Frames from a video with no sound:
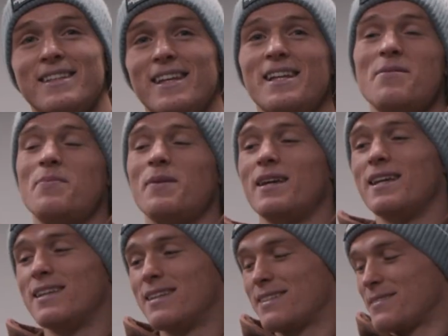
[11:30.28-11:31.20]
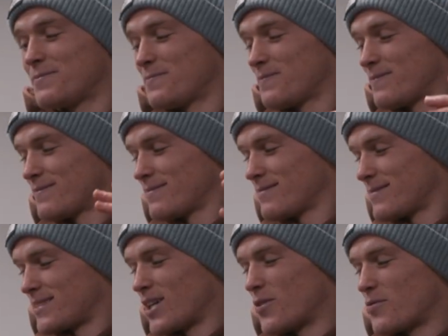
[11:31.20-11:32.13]
Daily P,
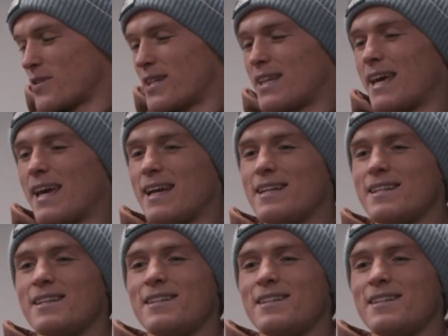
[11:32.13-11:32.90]
done for the day.